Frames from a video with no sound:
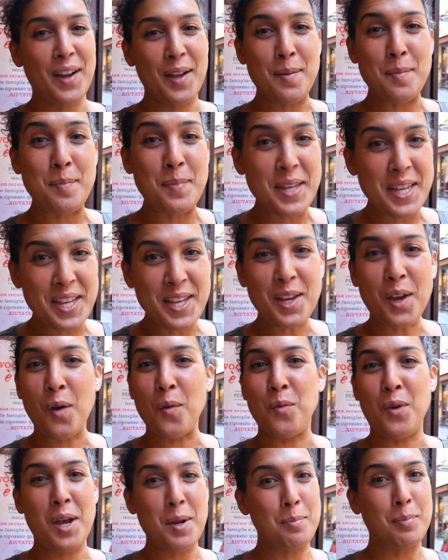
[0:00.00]
right, being
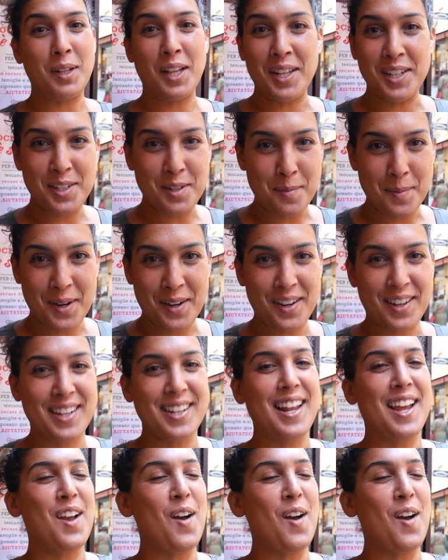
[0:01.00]
a red-blooded American,